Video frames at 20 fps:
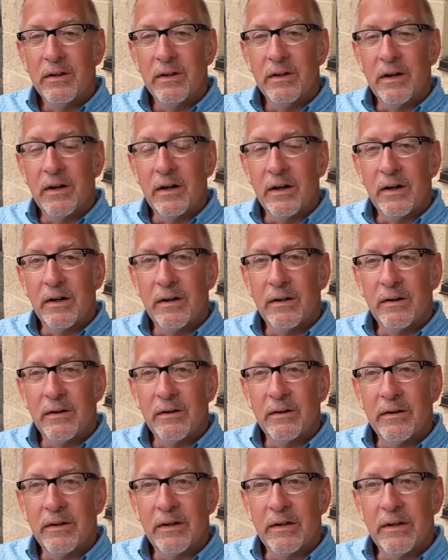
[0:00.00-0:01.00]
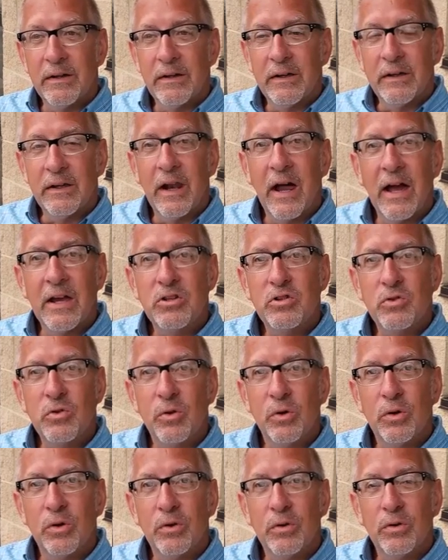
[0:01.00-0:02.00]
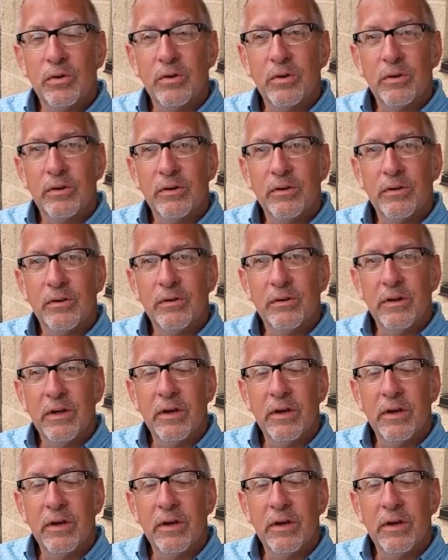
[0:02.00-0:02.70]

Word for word: uh, in high school uh,